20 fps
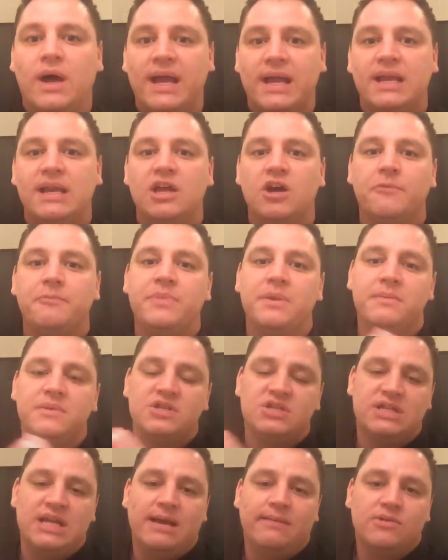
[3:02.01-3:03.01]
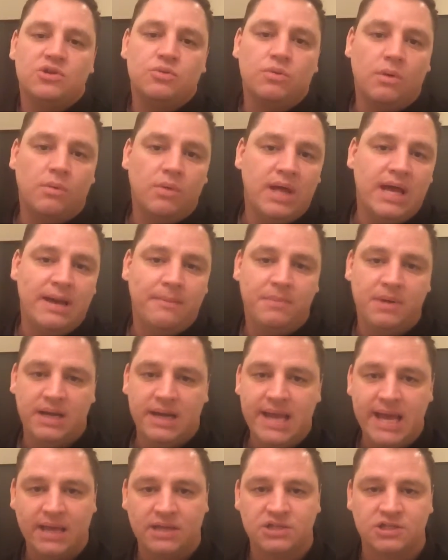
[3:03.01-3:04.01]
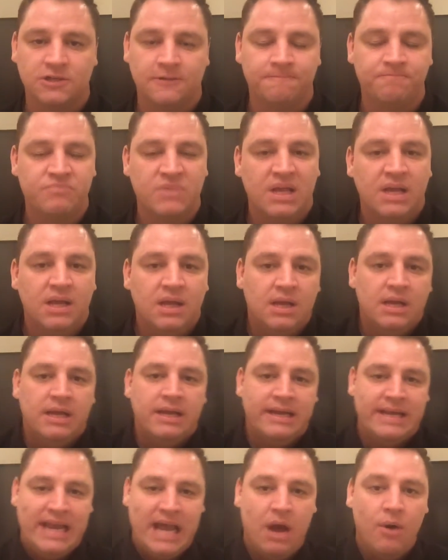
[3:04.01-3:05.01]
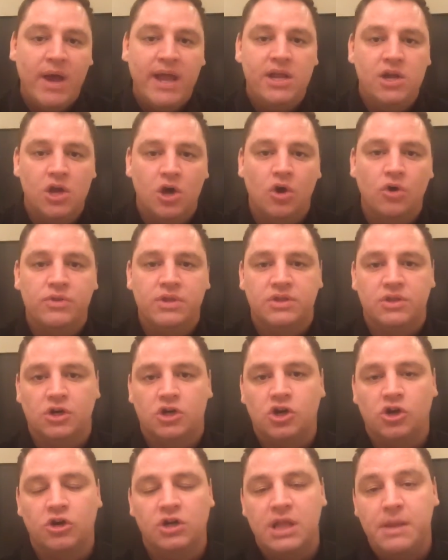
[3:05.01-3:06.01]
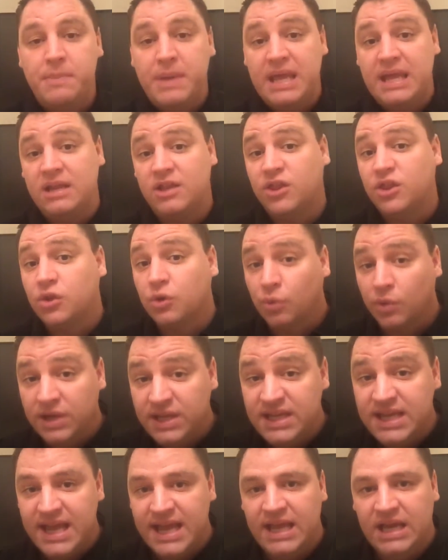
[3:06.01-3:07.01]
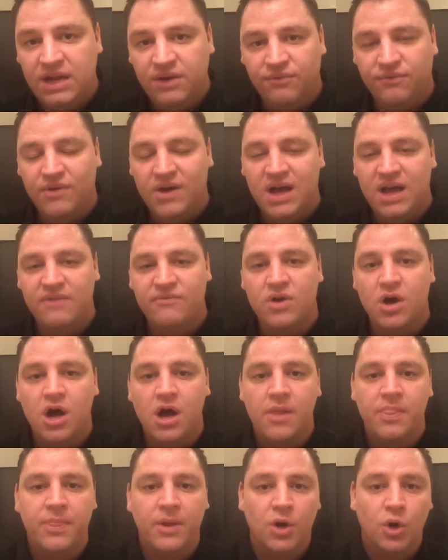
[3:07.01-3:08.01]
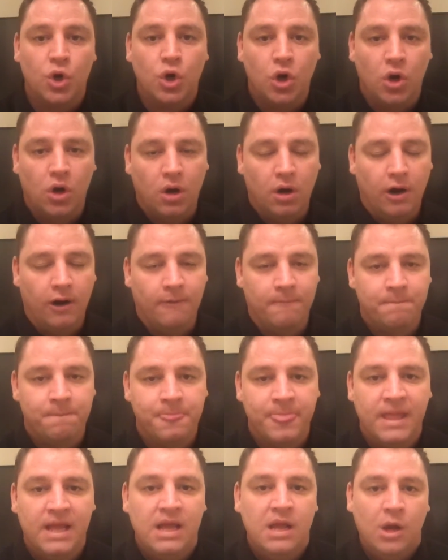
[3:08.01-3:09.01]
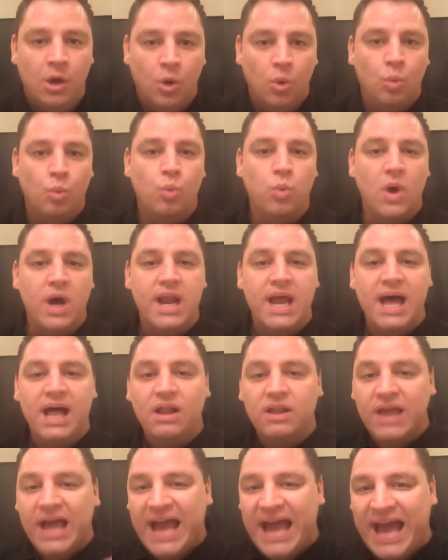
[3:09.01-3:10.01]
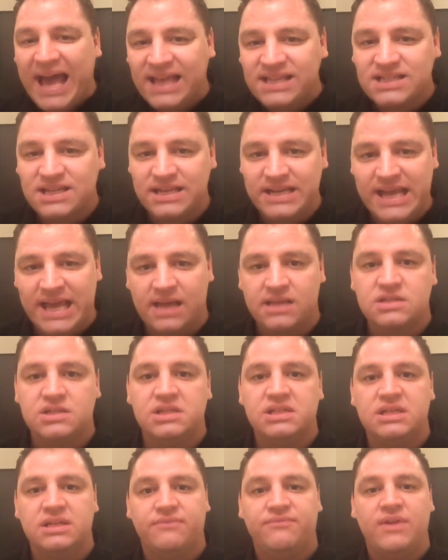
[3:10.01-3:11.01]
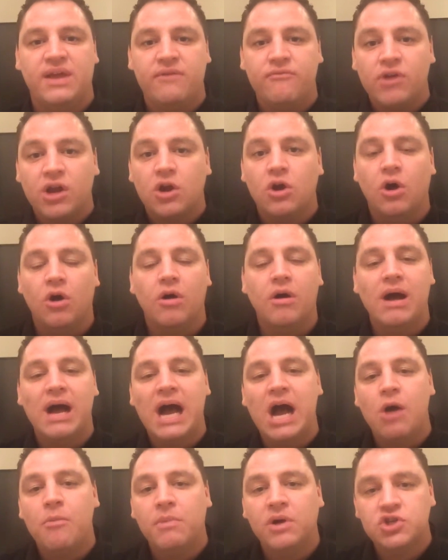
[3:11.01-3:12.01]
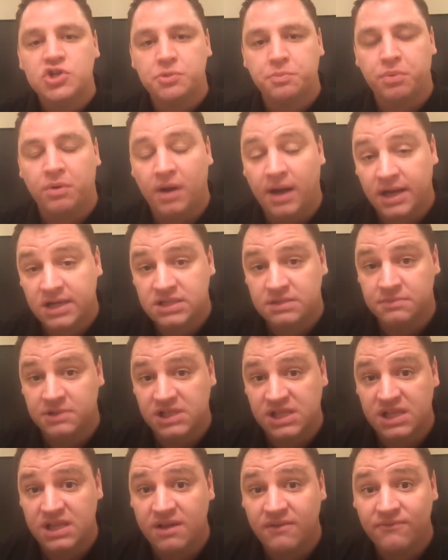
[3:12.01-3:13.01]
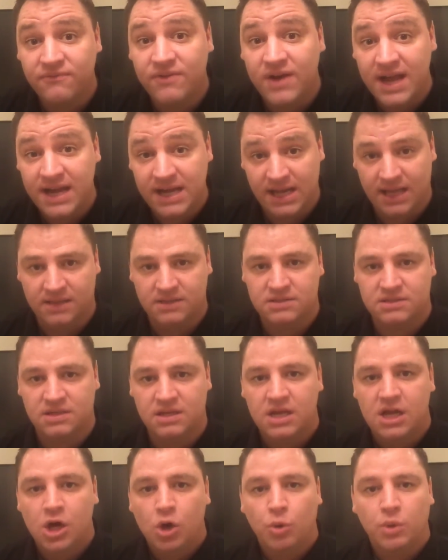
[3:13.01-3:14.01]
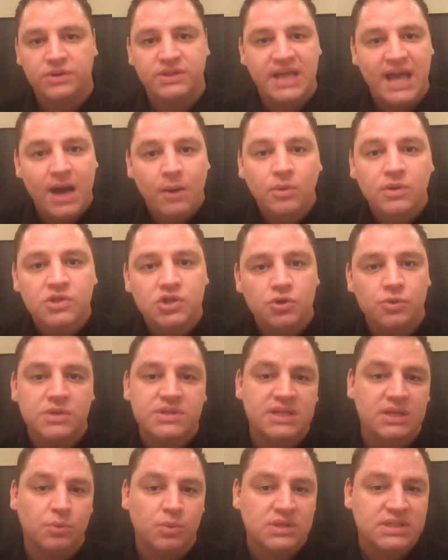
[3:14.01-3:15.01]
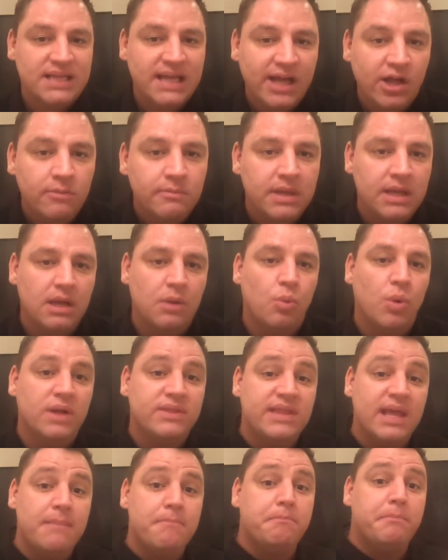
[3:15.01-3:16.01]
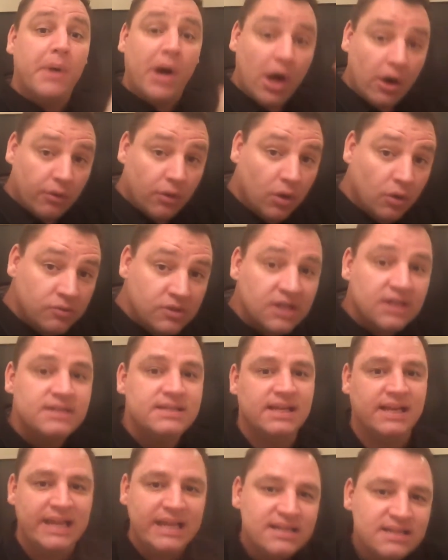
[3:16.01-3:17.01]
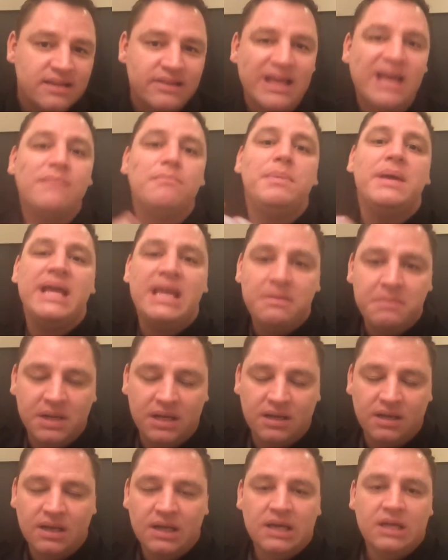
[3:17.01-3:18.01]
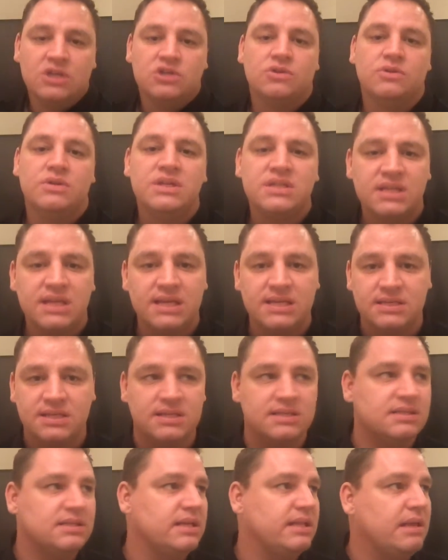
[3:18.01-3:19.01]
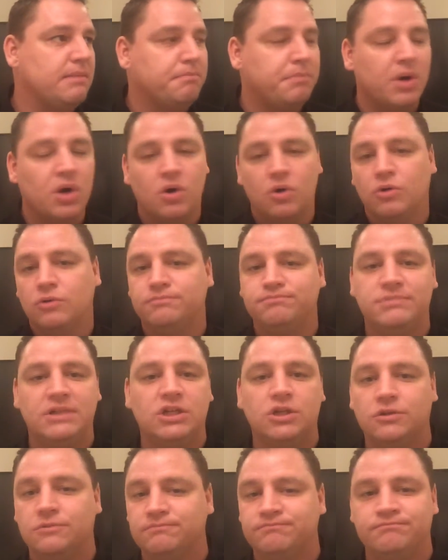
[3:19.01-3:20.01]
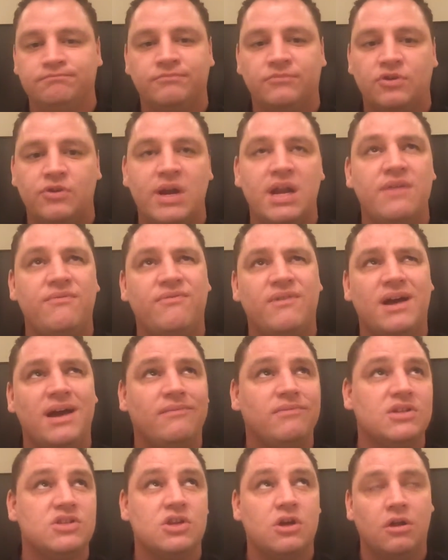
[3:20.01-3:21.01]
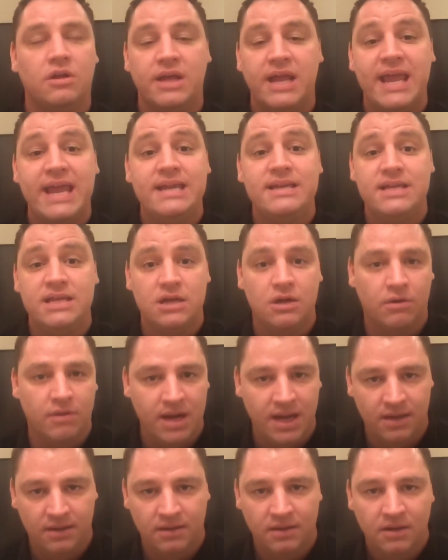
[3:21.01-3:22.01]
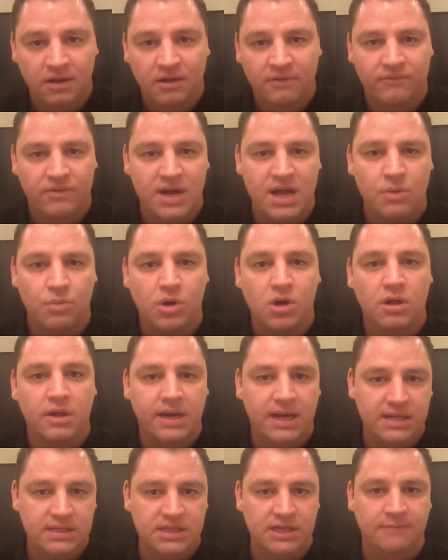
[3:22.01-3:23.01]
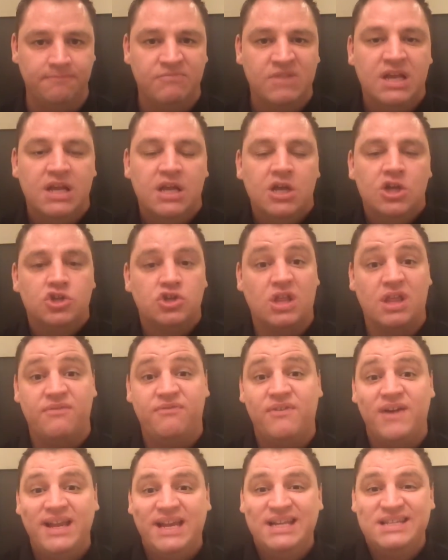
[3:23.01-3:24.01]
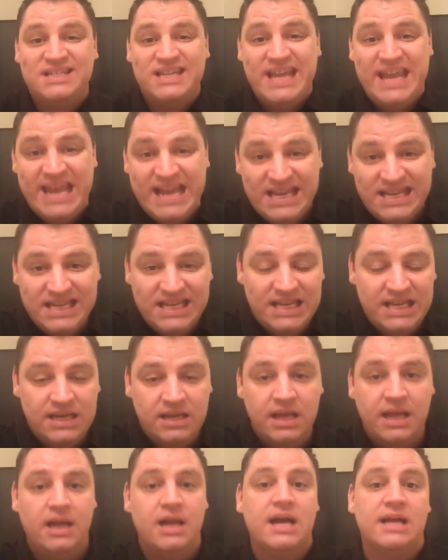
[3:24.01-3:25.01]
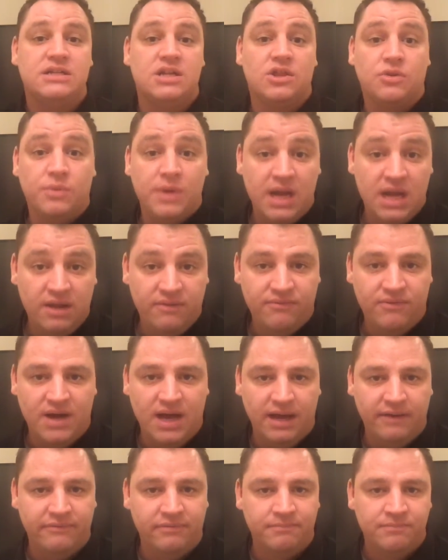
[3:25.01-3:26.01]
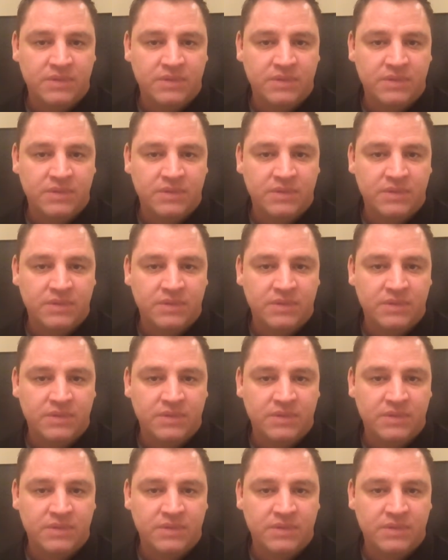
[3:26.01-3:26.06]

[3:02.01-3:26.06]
I can help them establish what will happen next. Now I know that they're currently paying $385 on their car. What I'll ask next is if they recall how much approximately they financed. What that will do is that will tell me what they borrowed to get to that payment. So in this case, let's say they borrowed, $385, let's call it 18 grand. For now, we'll call it 18. So they financed 18 and got to 385.